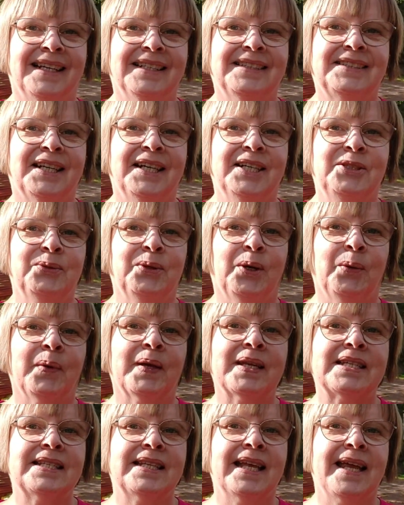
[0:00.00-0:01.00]
I try to
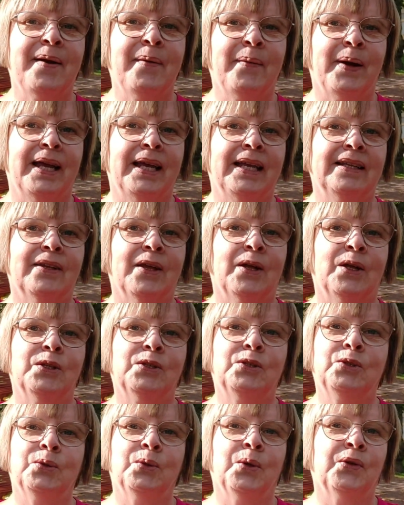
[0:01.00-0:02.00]
always stay away the
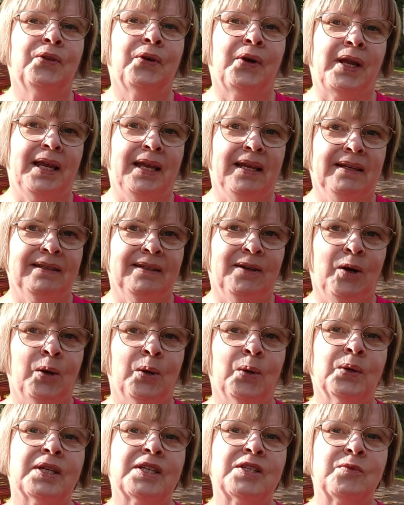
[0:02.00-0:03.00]
2 or 3
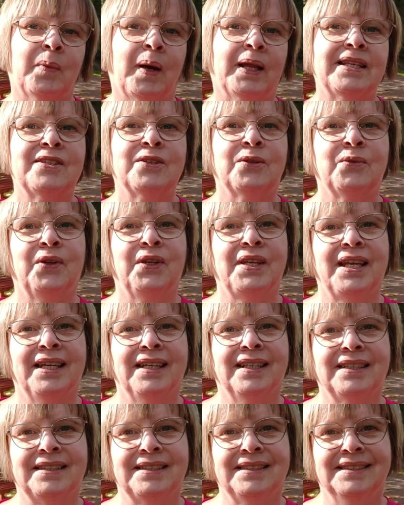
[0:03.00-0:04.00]
coldest months of the
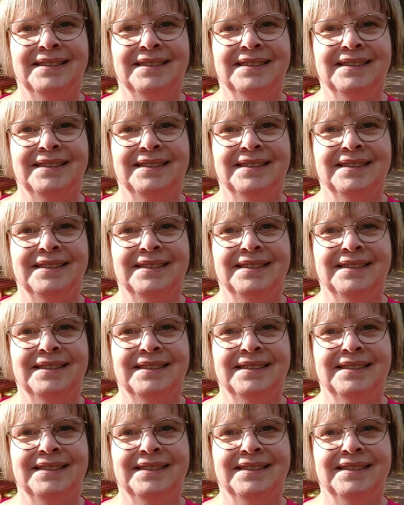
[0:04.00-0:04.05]
year.